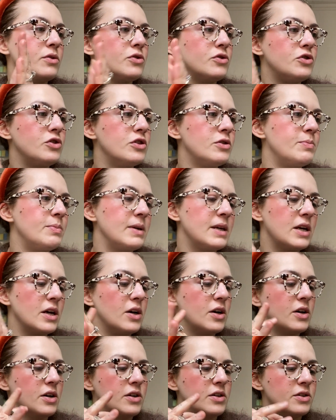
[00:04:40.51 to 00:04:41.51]
just
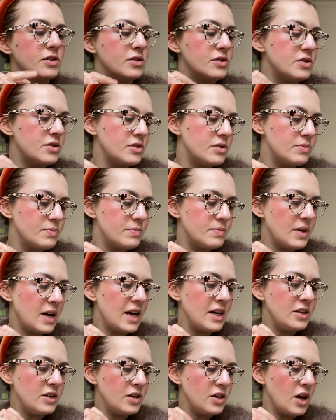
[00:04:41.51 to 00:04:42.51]
because
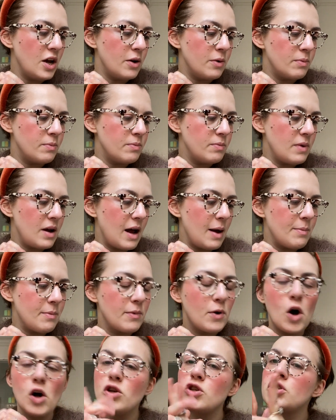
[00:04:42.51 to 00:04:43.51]
I don't know. I'm
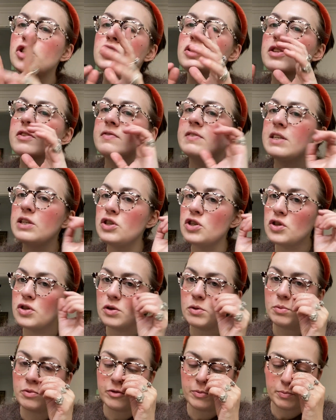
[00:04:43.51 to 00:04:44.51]
conscious of
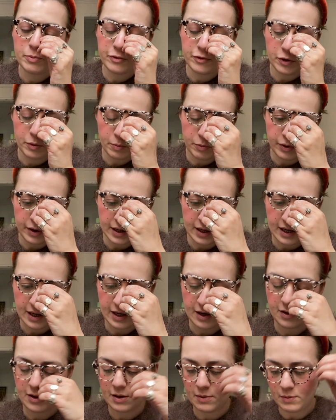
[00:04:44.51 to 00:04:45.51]
digital footprint, and I
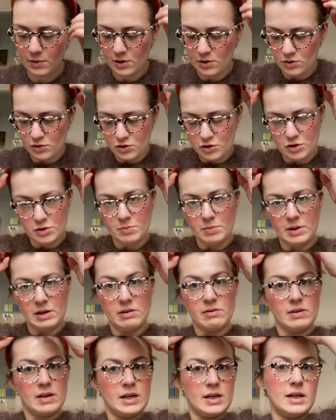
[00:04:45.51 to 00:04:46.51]
think we all should be
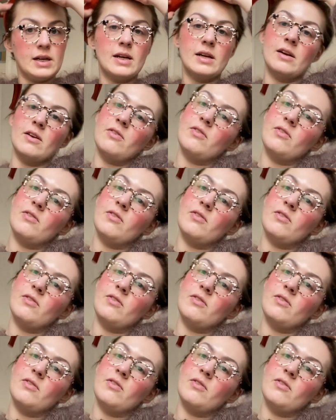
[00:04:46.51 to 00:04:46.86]
really. And I